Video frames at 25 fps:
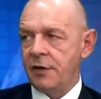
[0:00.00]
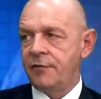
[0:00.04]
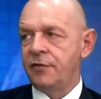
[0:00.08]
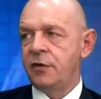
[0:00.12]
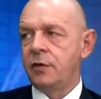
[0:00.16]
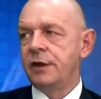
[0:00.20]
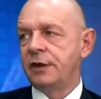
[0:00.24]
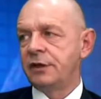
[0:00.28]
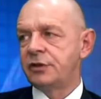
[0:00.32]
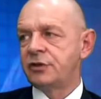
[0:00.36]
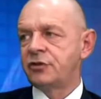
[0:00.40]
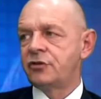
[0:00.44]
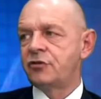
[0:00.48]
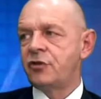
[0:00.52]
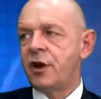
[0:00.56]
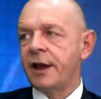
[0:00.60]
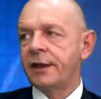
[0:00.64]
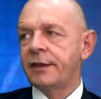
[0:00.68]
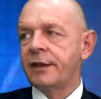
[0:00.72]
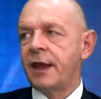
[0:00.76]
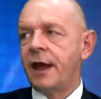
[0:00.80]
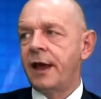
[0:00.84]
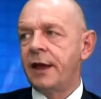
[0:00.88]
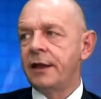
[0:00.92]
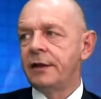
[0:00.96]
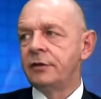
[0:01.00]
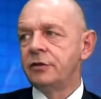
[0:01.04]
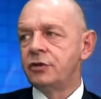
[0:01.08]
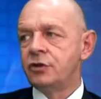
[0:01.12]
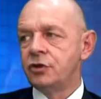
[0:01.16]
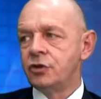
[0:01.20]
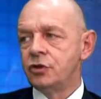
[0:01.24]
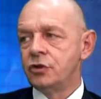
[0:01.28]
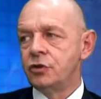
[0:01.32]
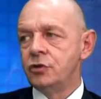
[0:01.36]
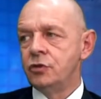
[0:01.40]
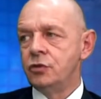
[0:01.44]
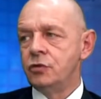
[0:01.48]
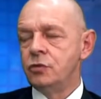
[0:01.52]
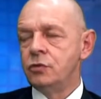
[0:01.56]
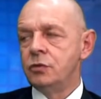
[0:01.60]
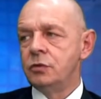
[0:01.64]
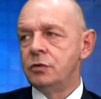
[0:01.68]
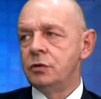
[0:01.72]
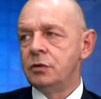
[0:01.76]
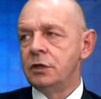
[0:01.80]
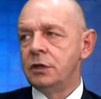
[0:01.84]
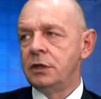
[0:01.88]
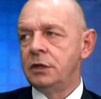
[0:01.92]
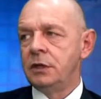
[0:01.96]
if you extract that to
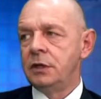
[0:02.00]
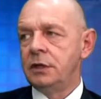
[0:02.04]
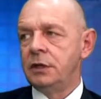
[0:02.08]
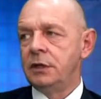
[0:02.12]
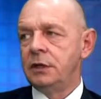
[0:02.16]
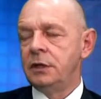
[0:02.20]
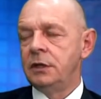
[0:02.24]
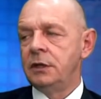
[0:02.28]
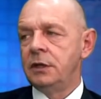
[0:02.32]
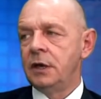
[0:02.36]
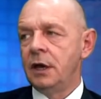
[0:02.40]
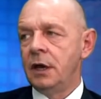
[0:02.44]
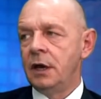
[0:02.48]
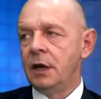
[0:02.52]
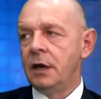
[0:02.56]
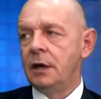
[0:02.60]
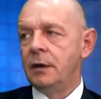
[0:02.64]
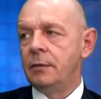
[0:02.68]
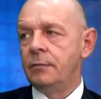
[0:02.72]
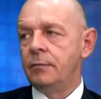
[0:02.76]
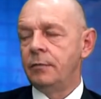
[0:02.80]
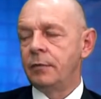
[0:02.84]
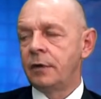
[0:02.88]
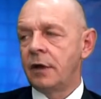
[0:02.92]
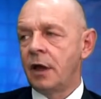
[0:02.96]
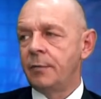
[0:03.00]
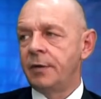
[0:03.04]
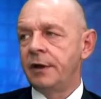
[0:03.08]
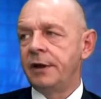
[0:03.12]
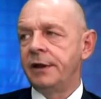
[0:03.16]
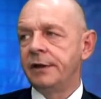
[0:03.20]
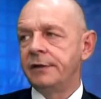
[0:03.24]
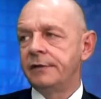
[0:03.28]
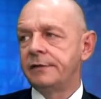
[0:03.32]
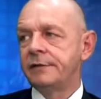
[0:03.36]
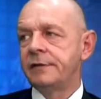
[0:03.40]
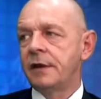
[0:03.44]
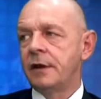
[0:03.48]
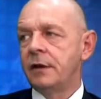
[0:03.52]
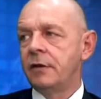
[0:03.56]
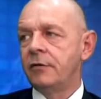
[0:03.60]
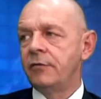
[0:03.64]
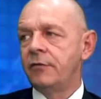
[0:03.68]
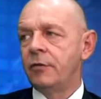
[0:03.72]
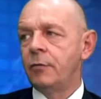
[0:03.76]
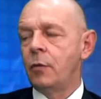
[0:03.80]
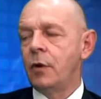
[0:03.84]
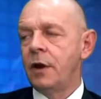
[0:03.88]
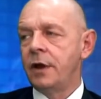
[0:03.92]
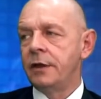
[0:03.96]
the company
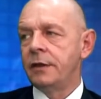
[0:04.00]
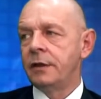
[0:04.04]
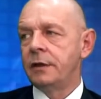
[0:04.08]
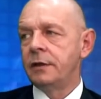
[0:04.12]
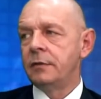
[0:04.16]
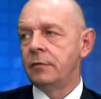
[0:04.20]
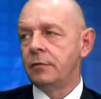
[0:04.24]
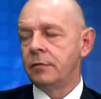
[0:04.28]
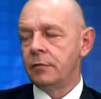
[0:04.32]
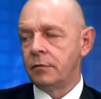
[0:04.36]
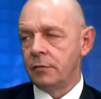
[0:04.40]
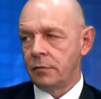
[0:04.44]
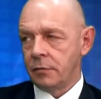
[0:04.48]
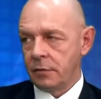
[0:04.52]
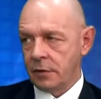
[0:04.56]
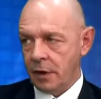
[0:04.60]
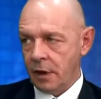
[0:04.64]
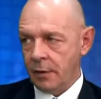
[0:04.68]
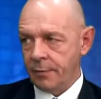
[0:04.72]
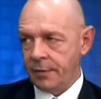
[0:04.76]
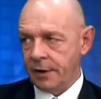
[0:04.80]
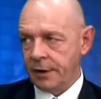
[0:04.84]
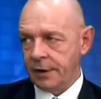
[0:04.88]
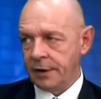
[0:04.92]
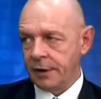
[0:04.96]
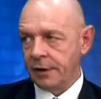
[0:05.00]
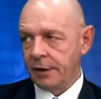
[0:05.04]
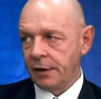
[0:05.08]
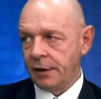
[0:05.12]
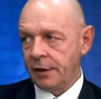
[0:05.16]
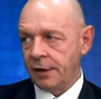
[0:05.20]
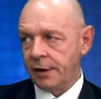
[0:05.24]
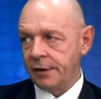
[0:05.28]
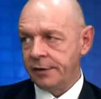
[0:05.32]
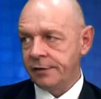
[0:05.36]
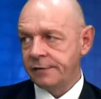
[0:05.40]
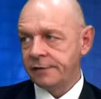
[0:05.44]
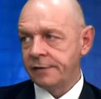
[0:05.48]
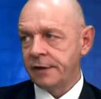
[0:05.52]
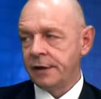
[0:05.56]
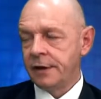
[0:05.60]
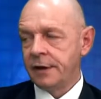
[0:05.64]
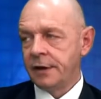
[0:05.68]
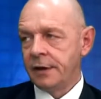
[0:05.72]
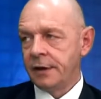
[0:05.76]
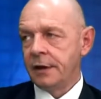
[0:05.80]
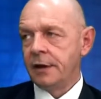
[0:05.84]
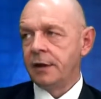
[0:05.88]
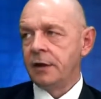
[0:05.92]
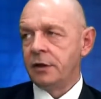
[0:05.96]
itself and where the liability lies.
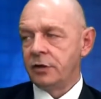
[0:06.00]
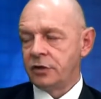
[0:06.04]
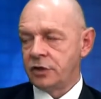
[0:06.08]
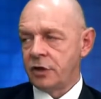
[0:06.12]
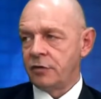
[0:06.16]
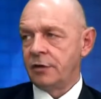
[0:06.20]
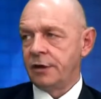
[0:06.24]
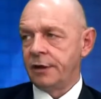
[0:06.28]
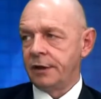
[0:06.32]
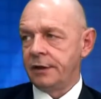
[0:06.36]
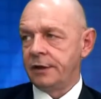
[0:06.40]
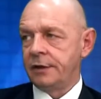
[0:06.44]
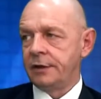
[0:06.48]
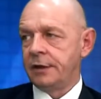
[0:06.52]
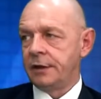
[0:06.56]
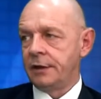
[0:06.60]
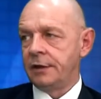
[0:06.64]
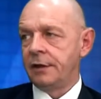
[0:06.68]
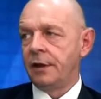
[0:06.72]
Generally, the